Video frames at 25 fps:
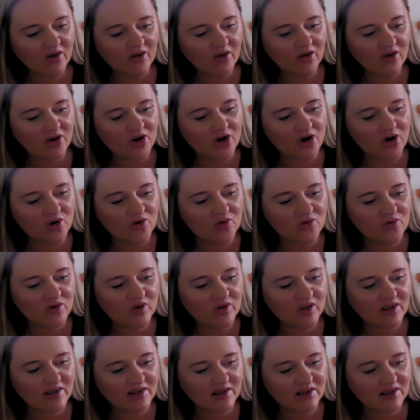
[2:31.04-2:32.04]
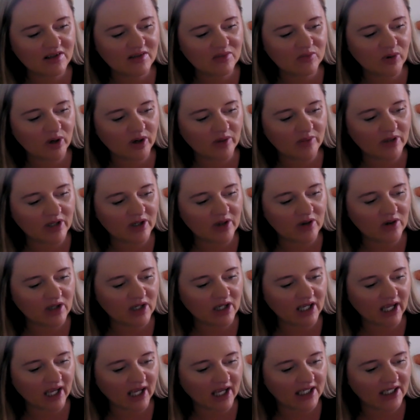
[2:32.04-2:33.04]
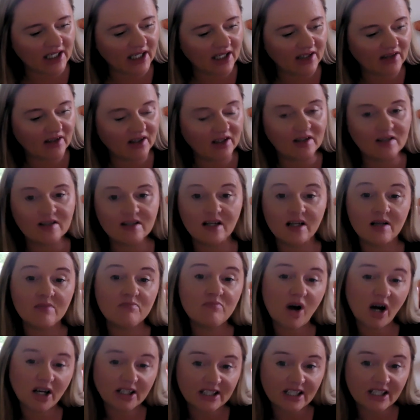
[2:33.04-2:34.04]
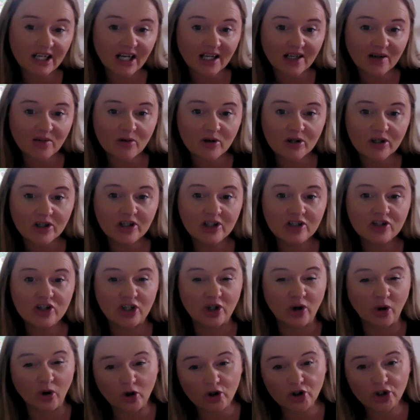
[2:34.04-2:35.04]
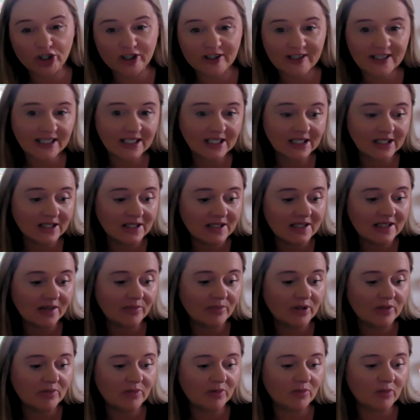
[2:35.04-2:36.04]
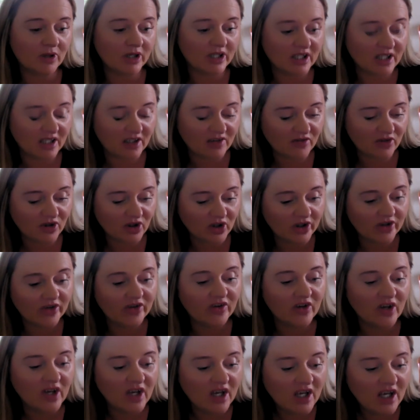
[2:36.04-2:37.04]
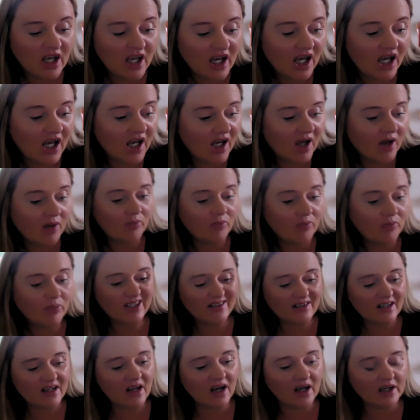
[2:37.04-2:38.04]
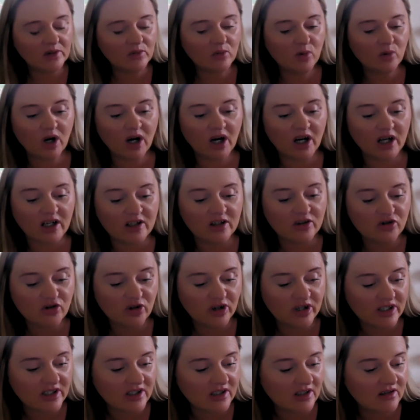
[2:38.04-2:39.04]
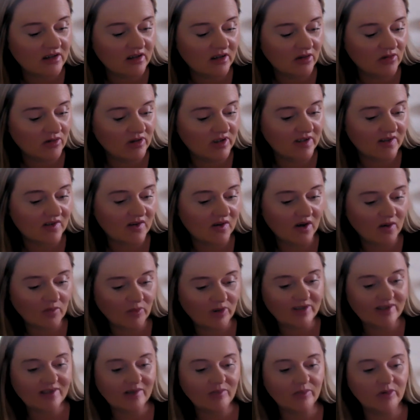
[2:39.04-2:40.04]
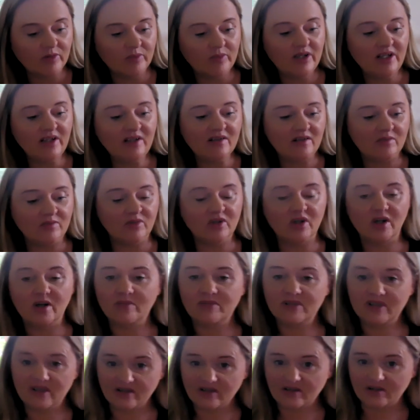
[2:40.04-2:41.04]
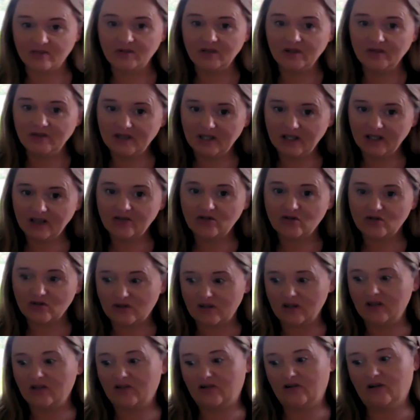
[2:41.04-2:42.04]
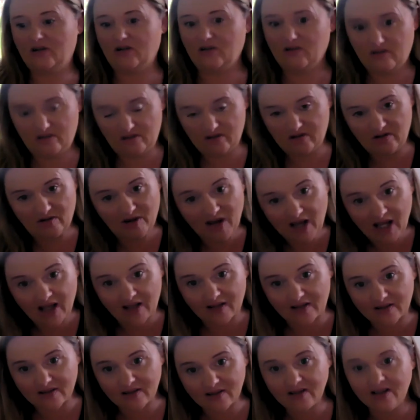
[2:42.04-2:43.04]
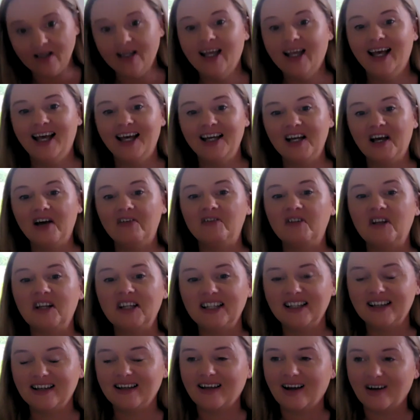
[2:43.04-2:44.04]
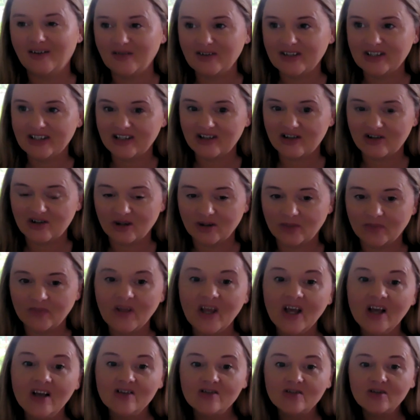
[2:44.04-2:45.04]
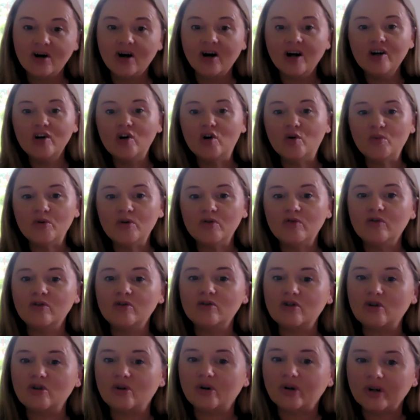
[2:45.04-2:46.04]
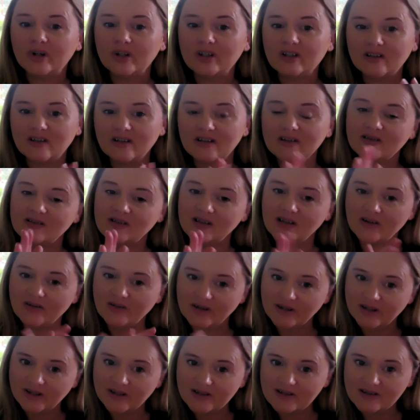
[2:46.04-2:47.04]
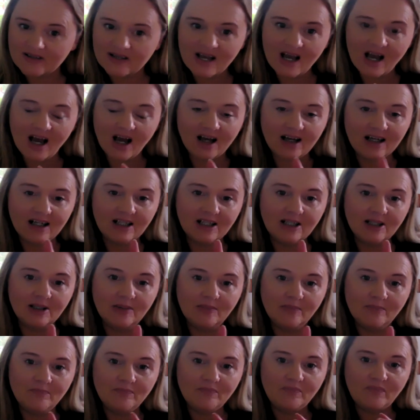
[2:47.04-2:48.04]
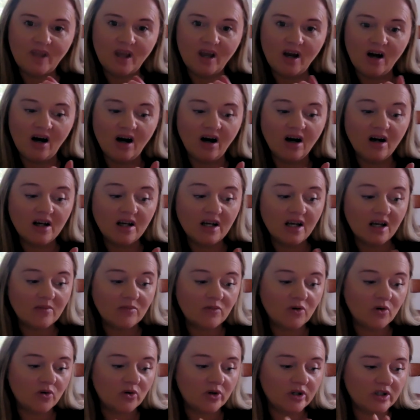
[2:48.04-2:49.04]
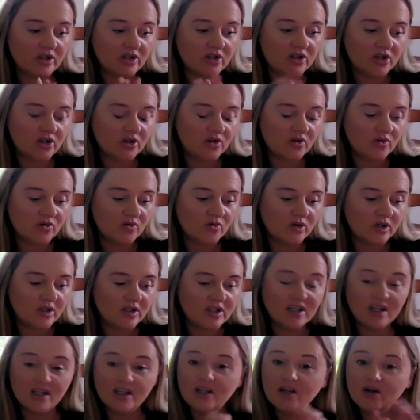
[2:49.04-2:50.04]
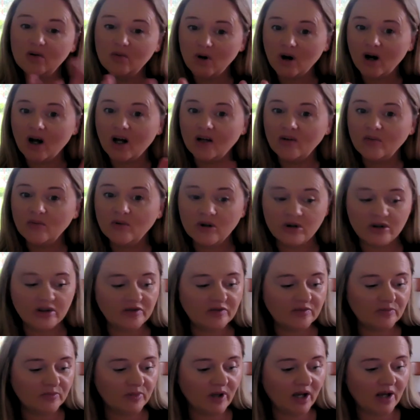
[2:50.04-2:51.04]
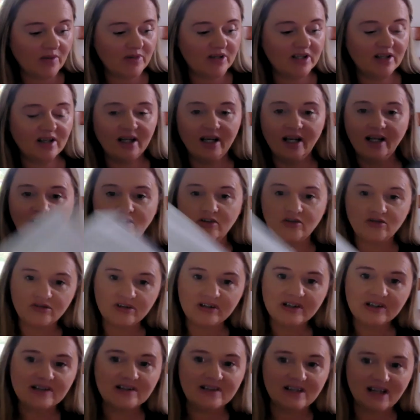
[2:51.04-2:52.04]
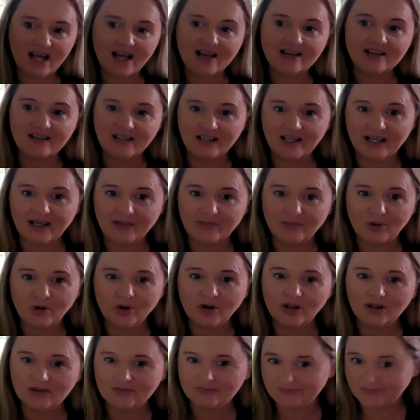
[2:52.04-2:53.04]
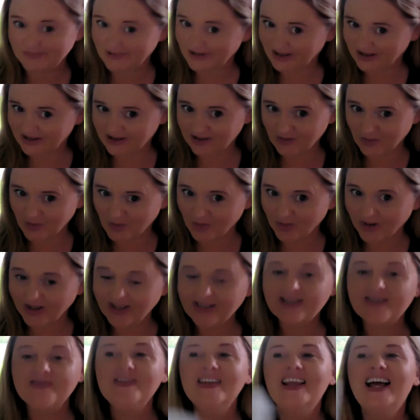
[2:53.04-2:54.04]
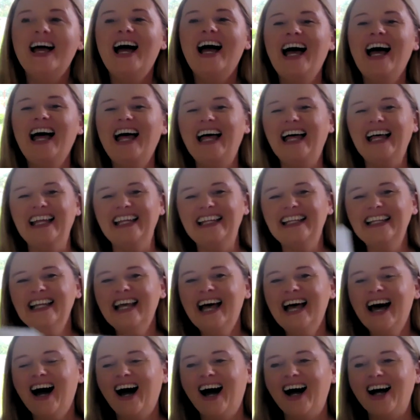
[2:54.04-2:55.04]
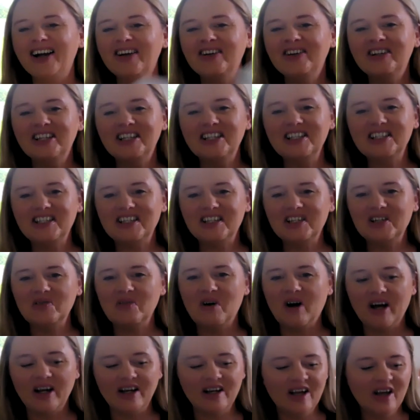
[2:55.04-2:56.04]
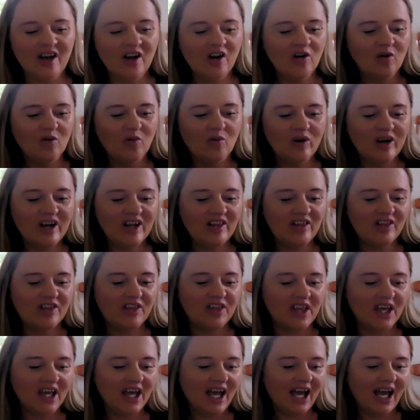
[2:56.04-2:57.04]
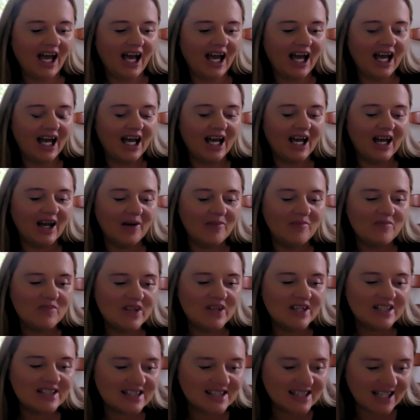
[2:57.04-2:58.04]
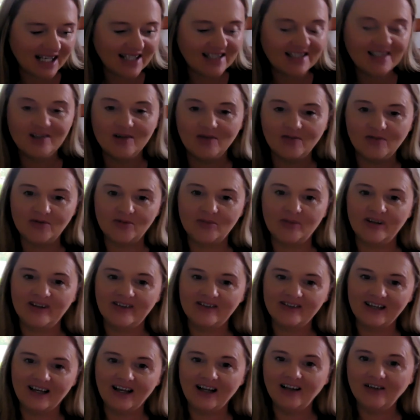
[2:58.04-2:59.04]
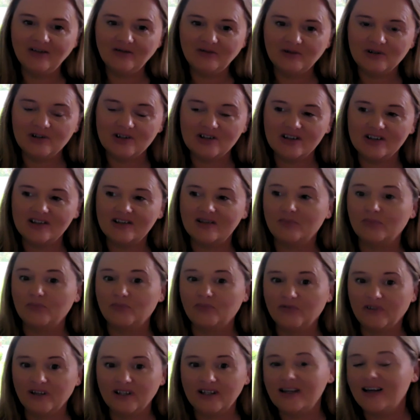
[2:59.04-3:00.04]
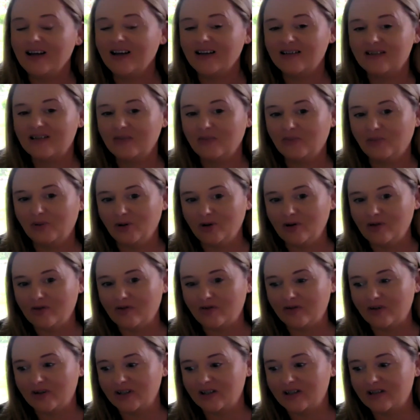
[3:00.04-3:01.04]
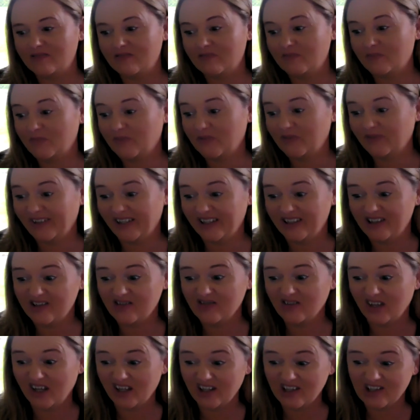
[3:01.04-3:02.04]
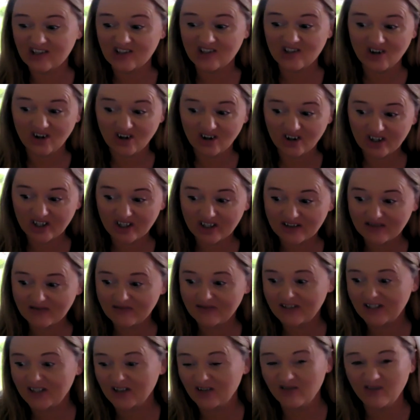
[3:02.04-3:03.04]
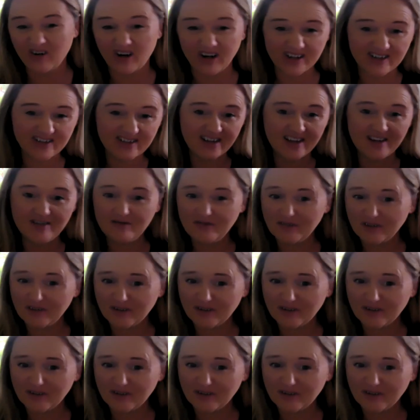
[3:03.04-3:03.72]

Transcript: you know, this is where we look again at things like body language and other signals that people might give us, but it's a lot of work to try to, you know, discern what someone means. Sometimes it is just easier to ask and have that little conversation. So I hope you've enjoyed this series. I am going to continue on. Konnect 3 is the last Konnect book at the moment. I'm going to continue on with Standing Up For Myself, which is a fantastic book for kids aged 9 to, I say